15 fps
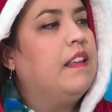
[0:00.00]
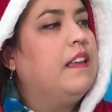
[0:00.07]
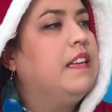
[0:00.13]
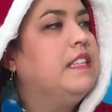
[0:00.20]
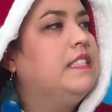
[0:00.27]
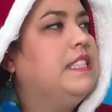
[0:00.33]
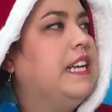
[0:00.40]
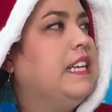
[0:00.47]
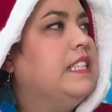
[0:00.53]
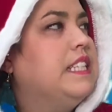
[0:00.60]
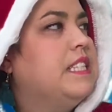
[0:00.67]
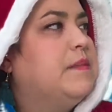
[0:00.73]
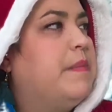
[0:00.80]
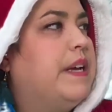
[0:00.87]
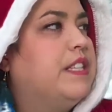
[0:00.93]

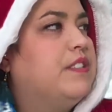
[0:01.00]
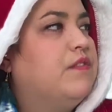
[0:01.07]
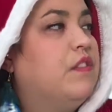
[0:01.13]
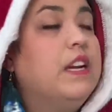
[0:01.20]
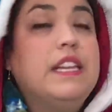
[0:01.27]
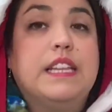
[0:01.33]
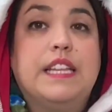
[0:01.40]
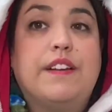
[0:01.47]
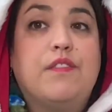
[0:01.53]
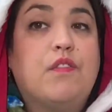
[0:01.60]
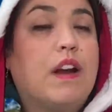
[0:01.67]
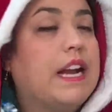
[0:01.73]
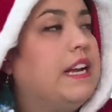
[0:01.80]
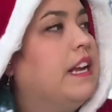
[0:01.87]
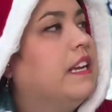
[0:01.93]
Santa's best friend lived
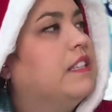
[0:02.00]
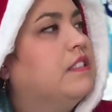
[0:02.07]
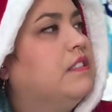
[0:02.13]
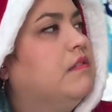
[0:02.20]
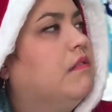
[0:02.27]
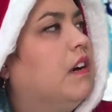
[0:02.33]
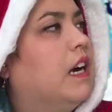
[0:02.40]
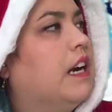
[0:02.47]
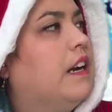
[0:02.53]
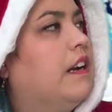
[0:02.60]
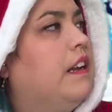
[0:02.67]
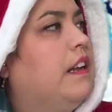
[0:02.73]
right next door.